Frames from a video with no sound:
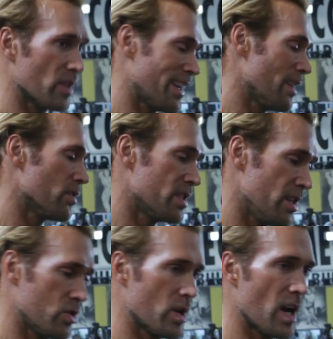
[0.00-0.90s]
so I guarantee
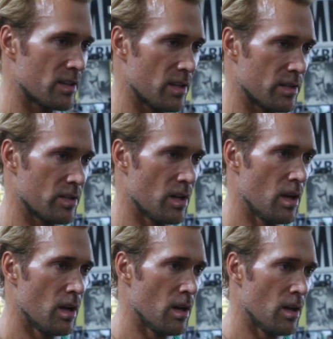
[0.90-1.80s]
you got this.
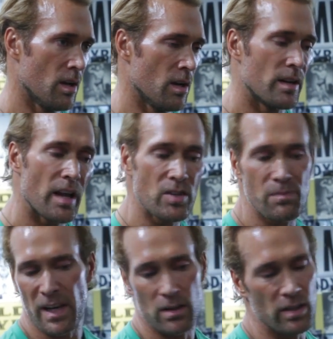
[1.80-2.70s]
Now just
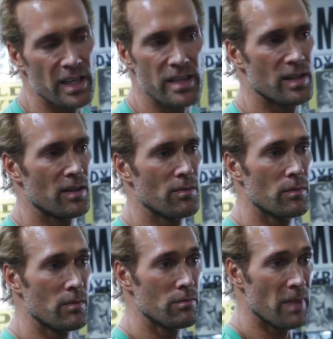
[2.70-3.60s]
make it look easy.
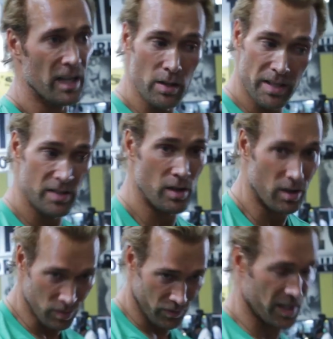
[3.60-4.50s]
Make it look easy
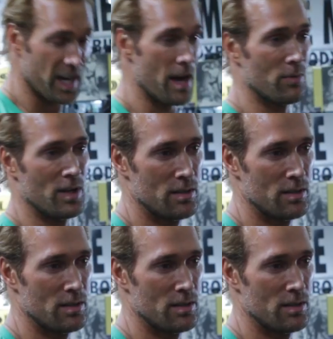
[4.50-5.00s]
also for camera.